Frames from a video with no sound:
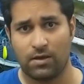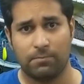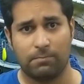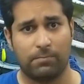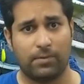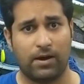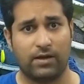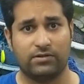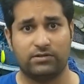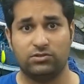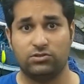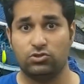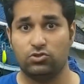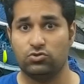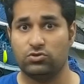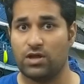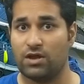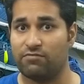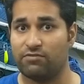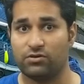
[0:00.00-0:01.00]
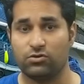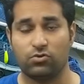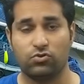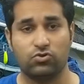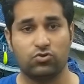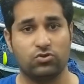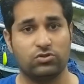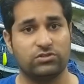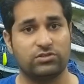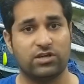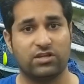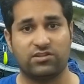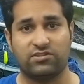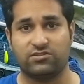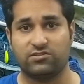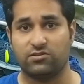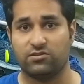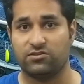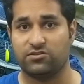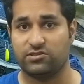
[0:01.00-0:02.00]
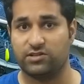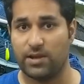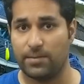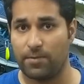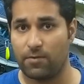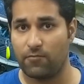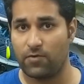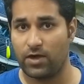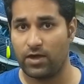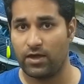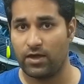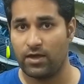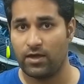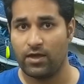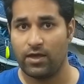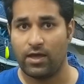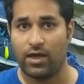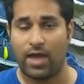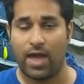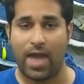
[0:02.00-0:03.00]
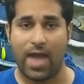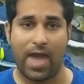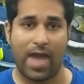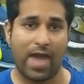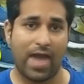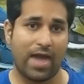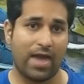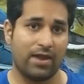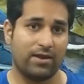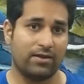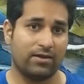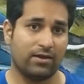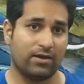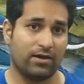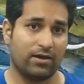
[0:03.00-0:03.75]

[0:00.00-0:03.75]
but you never know, you'll just slip away and